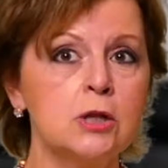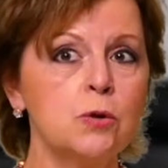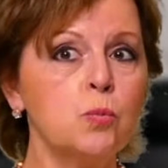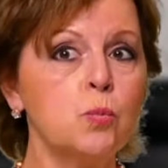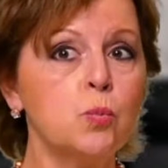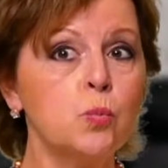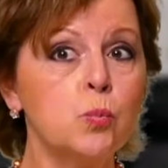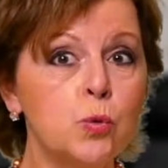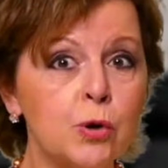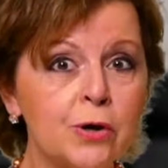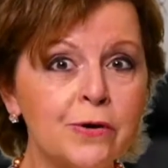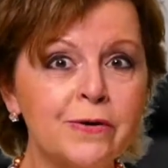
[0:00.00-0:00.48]

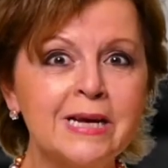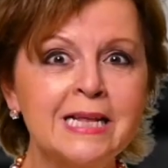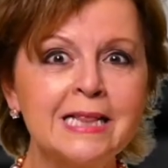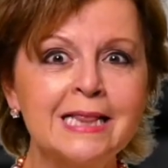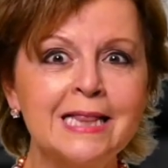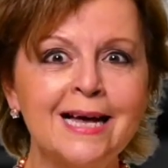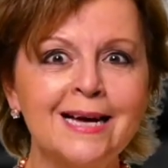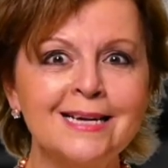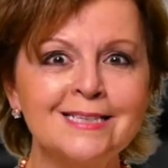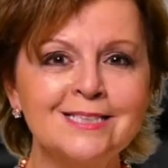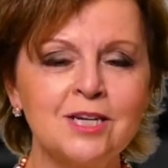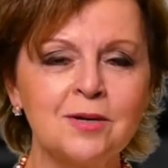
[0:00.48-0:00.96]
worry
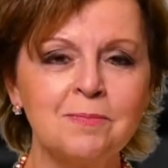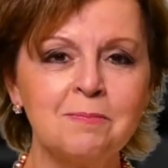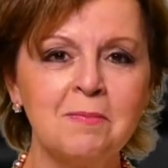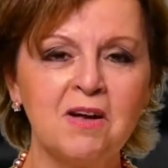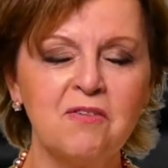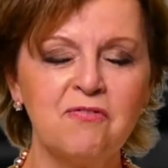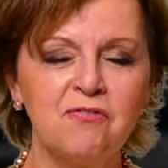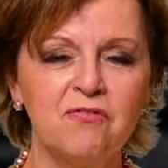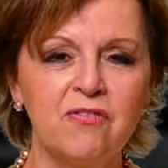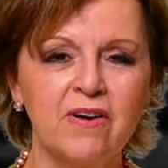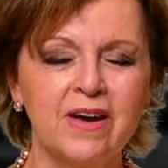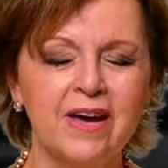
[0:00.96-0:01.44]
lines on my
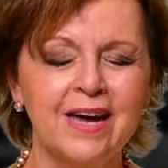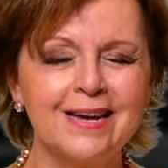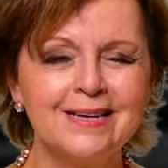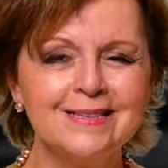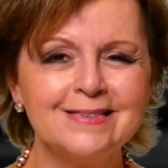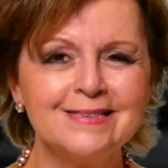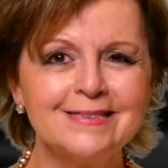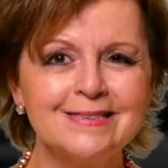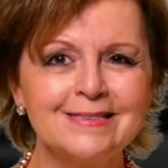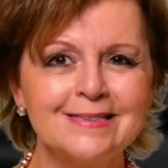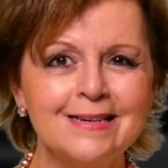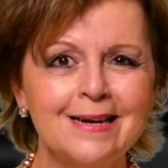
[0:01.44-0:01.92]

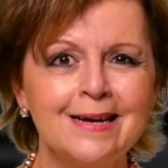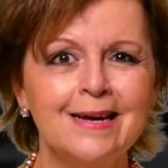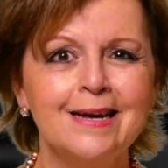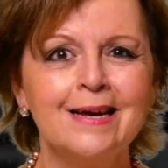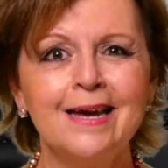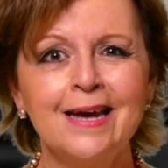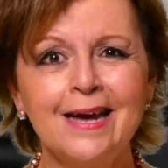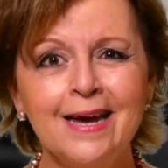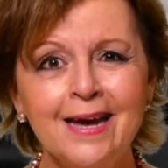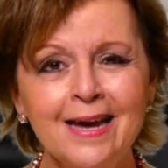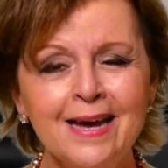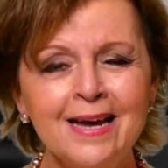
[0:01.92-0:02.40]
face,
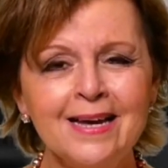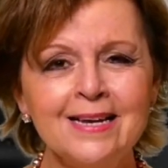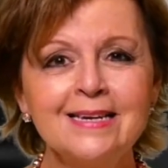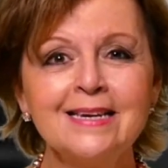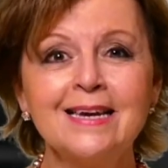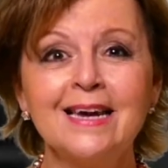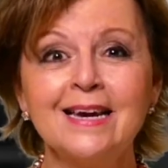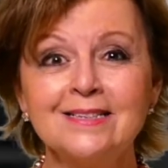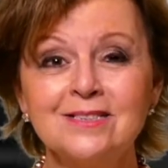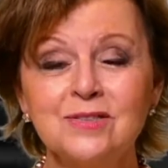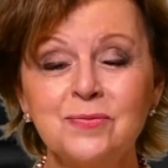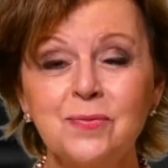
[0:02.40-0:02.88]
and
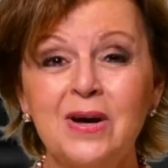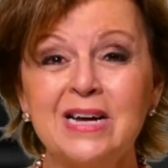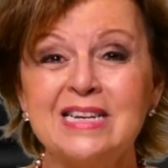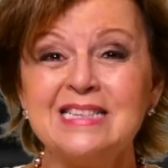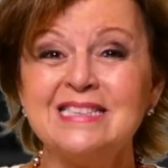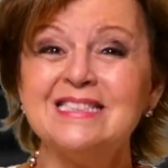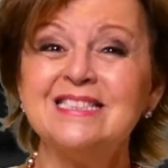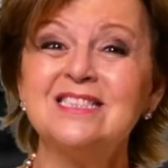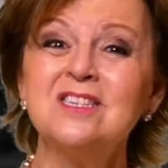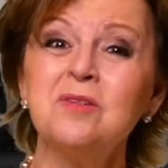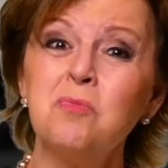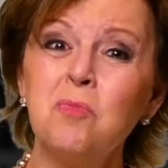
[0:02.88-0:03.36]
guess what?
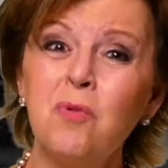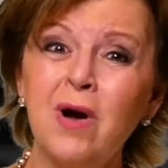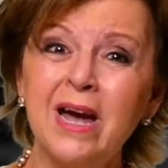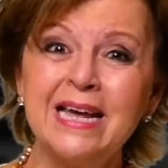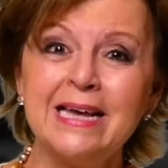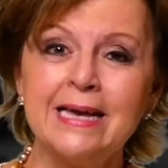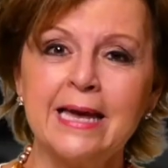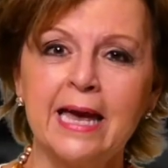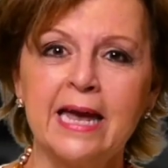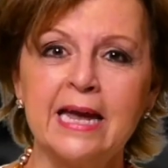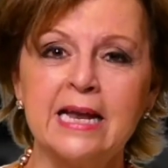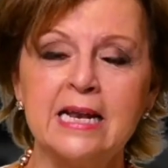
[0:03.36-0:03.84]
Some weight
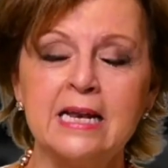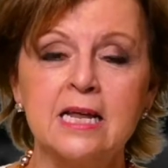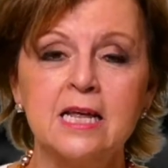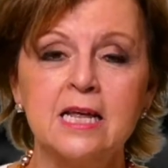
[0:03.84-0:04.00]
gain.